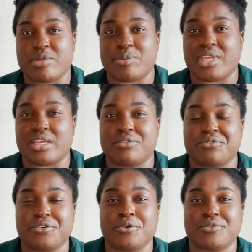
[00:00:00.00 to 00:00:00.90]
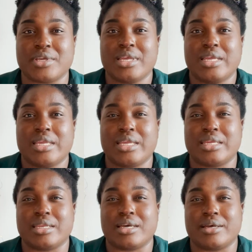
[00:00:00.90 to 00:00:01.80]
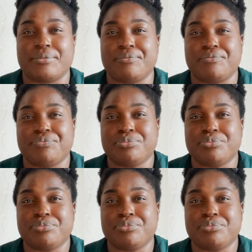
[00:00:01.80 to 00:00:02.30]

Maybe get involved in